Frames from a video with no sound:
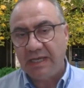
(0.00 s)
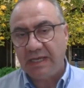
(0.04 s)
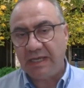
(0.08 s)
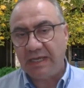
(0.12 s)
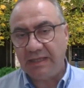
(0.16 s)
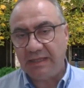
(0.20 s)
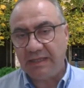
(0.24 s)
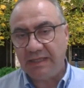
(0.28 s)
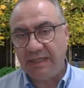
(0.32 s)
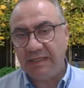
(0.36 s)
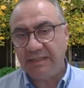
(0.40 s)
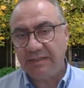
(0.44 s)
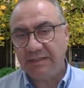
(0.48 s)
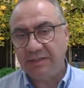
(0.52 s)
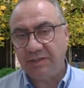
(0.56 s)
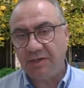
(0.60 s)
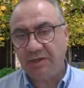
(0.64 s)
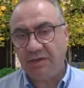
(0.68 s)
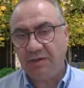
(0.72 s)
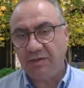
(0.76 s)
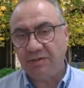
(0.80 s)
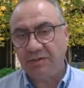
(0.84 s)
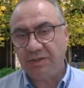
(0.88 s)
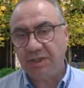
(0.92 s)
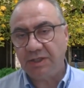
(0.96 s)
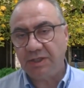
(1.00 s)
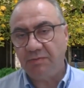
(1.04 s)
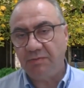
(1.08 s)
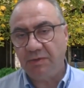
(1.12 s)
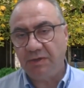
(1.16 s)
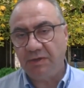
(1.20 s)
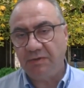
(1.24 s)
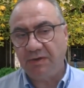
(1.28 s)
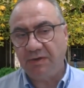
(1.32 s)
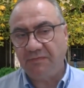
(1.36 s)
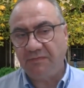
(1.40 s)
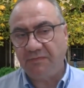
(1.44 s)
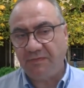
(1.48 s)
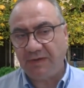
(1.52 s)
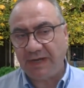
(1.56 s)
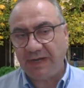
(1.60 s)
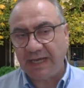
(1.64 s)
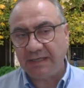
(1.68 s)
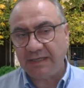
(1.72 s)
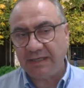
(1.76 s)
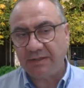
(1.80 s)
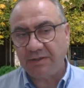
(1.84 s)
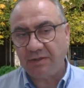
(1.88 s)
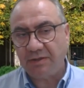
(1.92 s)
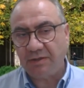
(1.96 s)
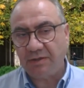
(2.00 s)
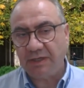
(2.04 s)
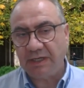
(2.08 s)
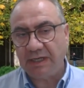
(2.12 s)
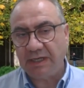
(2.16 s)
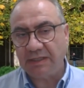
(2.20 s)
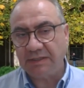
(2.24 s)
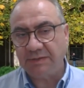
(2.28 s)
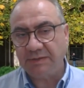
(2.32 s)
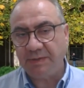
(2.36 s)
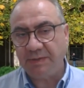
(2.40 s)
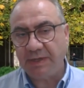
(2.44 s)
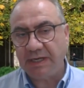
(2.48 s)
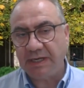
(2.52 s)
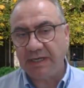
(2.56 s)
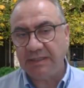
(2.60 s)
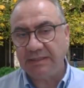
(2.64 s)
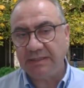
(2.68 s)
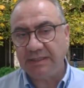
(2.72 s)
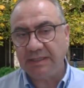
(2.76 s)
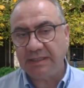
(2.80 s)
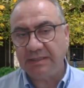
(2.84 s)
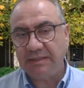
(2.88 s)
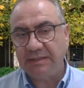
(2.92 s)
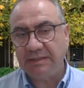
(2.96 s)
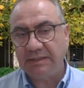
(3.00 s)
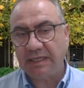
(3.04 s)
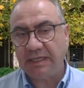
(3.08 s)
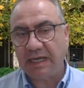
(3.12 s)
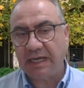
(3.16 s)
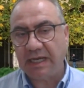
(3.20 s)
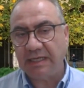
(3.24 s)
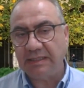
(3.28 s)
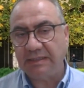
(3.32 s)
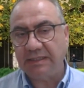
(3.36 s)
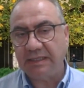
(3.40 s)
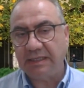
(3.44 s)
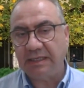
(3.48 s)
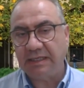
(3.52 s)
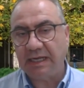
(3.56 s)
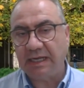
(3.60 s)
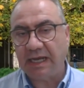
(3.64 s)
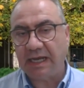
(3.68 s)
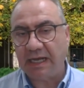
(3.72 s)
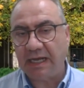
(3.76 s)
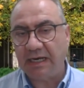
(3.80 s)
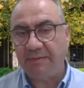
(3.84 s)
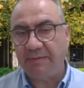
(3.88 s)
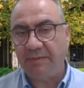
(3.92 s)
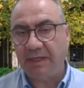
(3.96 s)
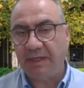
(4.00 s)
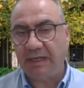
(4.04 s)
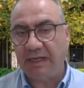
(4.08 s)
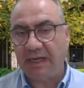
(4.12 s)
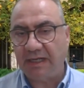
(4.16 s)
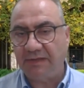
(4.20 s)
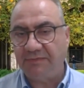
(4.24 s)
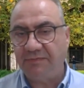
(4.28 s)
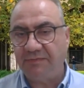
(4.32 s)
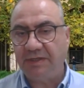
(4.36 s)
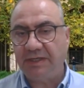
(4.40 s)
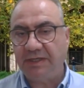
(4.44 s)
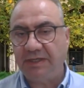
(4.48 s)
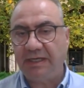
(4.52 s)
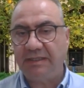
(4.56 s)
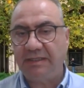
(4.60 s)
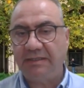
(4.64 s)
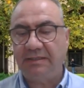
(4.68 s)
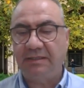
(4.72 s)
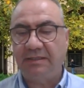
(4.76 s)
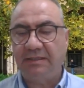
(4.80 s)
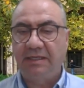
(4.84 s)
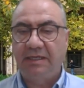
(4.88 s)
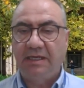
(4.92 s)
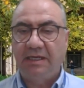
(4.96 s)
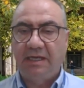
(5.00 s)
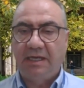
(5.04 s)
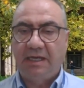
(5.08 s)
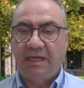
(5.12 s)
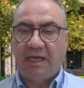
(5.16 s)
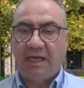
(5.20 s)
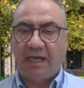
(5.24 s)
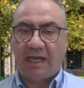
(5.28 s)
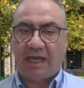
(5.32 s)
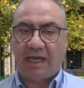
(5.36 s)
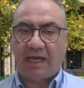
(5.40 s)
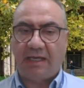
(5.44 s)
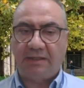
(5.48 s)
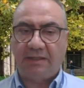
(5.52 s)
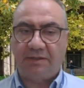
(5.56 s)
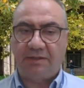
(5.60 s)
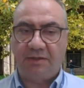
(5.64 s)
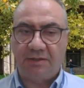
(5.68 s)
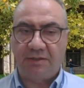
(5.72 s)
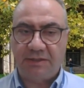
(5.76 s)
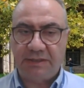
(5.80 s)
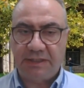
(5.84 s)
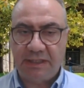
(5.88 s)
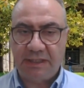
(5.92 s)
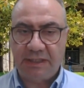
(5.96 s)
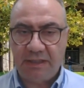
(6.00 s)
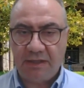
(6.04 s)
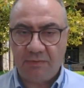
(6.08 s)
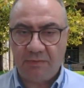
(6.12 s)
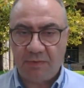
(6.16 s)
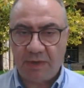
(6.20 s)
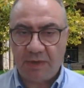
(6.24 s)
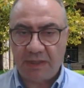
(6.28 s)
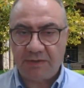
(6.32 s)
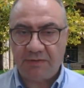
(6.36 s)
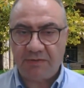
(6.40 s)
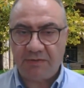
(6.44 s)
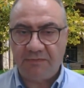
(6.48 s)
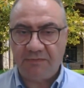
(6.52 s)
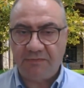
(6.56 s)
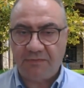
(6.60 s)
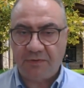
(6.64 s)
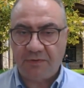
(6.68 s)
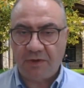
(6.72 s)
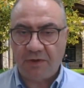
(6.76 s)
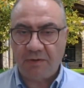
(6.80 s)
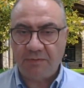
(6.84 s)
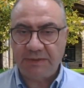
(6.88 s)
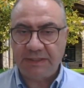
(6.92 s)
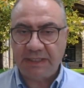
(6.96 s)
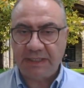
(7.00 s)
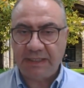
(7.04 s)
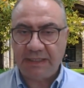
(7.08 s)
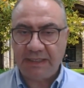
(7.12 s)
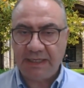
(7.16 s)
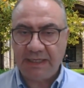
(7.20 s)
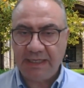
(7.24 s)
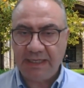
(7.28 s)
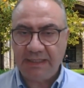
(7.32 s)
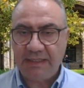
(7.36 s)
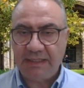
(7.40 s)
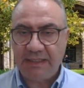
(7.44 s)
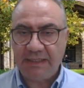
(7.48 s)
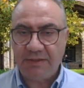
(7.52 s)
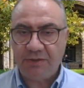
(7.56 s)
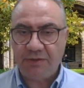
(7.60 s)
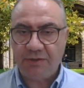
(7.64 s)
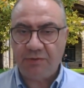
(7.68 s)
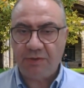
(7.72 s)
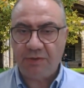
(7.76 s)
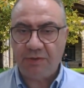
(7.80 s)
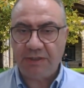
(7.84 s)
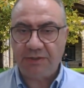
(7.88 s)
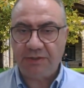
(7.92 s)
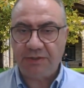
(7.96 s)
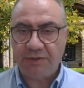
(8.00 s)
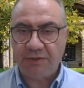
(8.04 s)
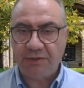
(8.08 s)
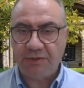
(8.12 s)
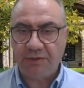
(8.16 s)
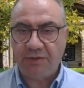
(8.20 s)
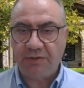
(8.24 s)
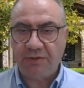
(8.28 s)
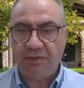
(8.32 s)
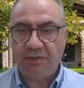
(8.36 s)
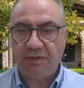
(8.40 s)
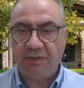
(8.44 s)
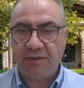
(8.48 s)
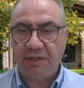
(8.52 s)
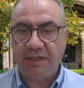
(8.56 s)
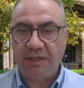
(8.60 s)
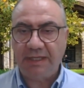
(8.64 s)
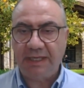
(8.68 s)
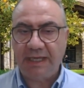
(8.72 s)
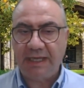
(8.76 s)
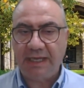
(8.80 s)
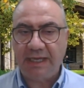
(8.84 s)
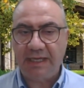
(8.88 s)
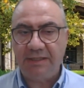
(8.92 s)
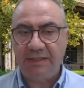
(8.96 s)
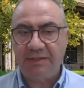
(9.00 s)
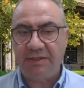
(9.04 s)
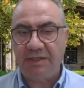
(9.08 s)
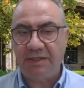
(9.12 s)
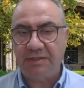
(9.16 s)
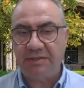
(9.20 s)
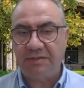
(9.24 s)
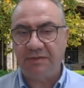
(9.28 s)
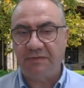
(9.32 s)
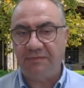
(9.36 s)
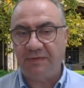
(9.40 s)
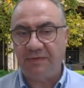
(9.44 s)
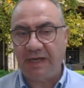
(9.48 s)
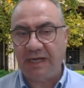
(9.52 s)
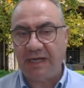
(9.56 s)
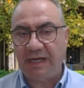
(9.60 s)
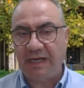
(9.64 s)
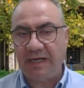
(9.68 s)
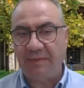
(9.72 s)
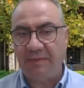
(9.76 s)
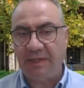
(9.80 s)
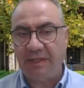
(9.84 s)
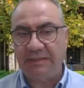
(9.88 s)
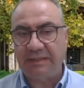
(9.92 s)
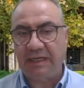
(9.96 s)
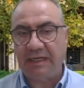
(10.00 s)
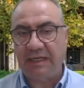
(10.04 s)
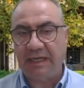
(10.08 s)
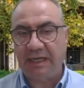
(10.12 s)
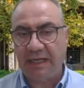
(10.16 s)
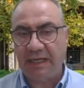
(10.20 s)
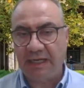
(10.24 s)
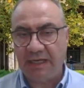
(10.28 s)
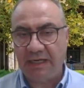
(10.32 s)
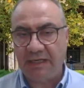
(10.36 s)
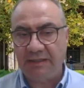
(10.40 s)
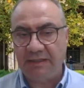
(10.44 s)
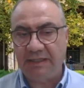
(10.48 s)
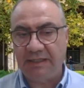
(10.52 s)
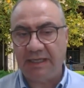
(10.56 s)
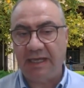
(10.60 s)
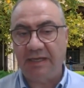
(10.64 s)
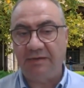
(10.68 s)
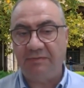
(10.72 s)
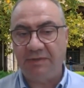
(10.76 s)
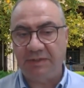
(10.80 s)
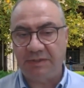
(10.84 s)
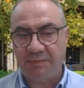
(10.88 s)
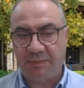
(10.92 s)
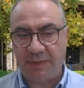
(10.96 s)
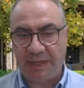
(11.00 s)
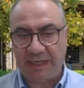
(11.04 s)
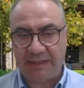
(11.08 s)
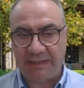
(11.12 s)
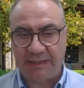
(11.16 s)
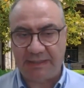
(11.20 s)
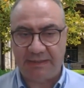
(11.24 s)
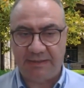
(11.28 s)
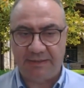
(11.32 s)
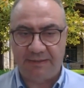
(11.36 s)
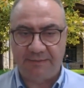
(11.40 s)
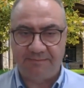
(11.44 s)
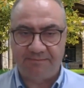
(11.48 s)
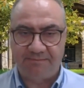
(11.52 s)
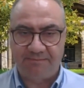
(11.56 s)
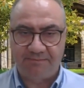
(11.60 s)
In this talk, she will reflect on her experiences as an animal advocate and consider what reforms are needed to ensure the interests of animals are heard and respected.